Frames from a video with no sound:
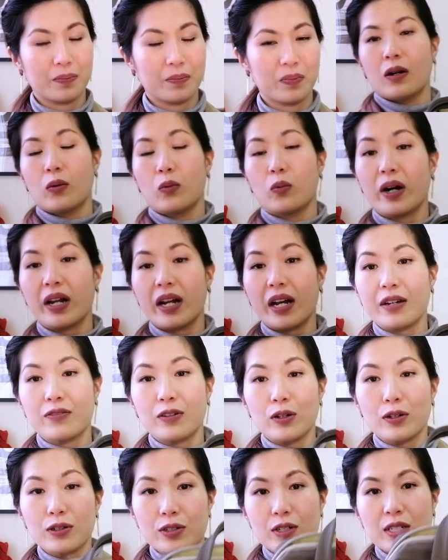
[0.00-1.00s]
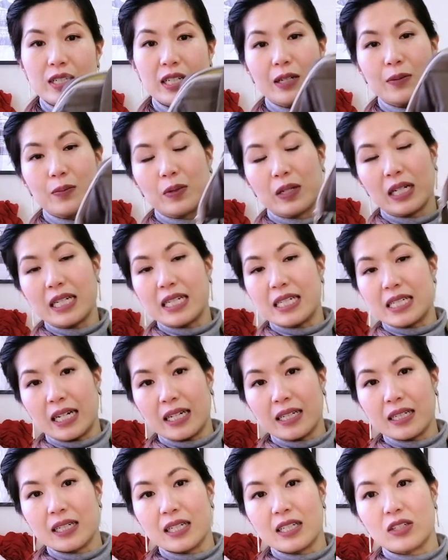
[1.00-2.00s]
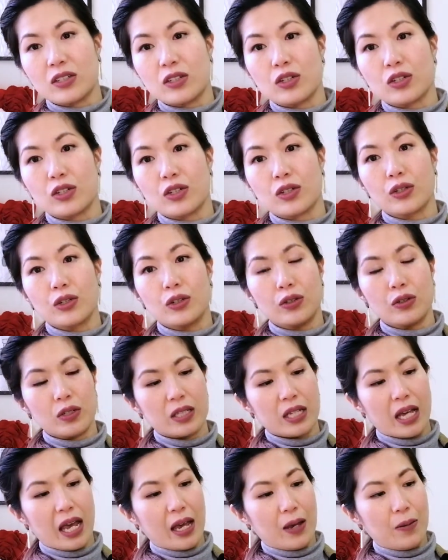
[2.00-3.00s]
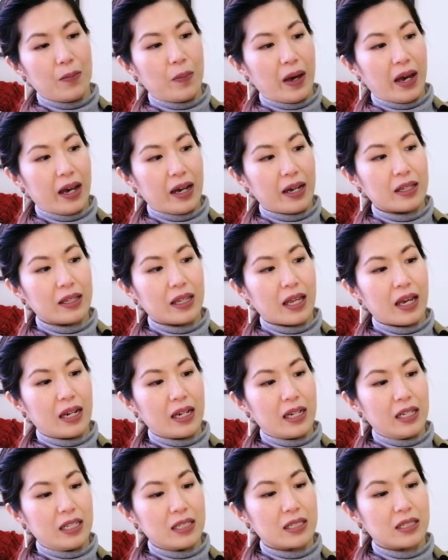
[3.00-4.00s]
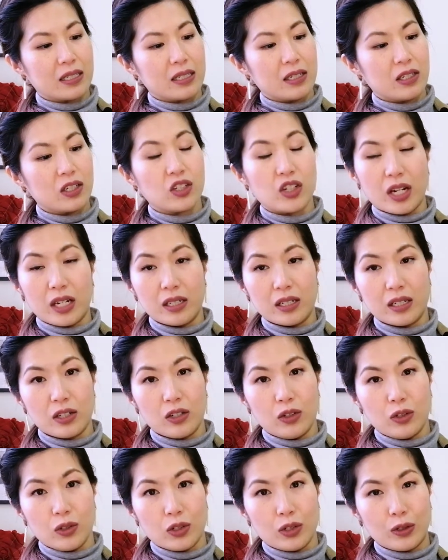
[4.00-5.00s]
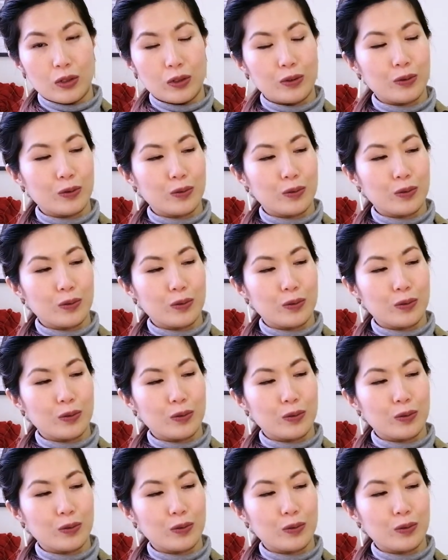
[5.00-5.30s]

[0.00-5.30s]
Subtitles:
What I've also deliberately done is to choose a bag that is gender neutral,